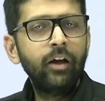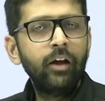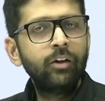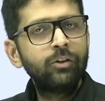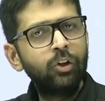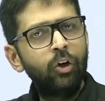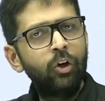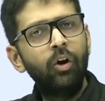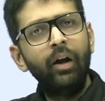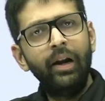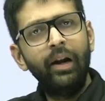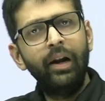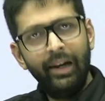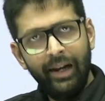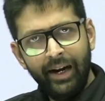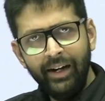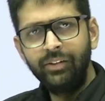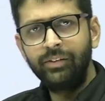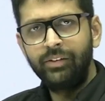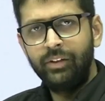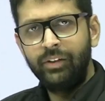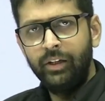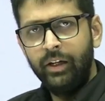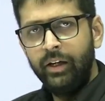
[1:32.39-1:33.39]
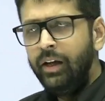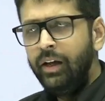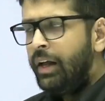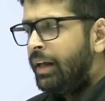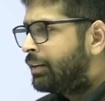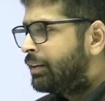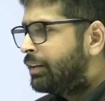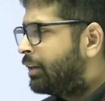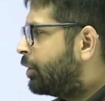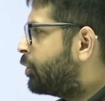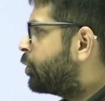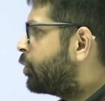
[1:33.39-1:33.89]
So let's say
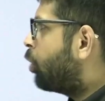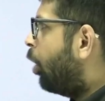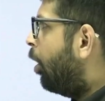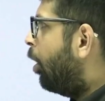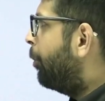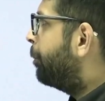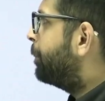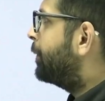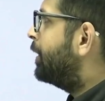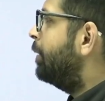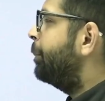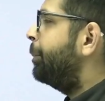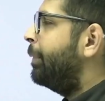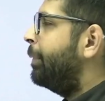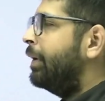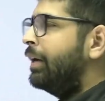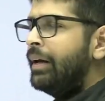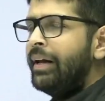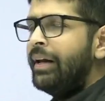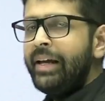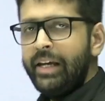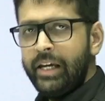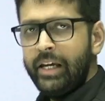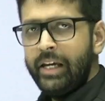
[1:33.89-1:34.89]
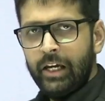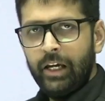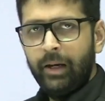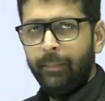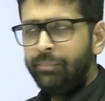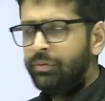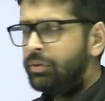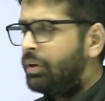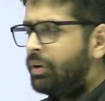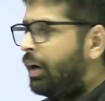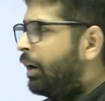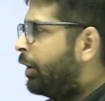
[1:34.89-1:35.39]
the shopkeeper
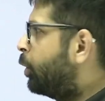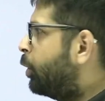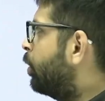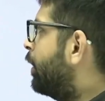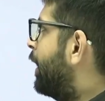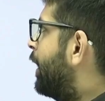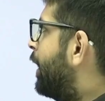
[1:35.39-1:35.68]
aims to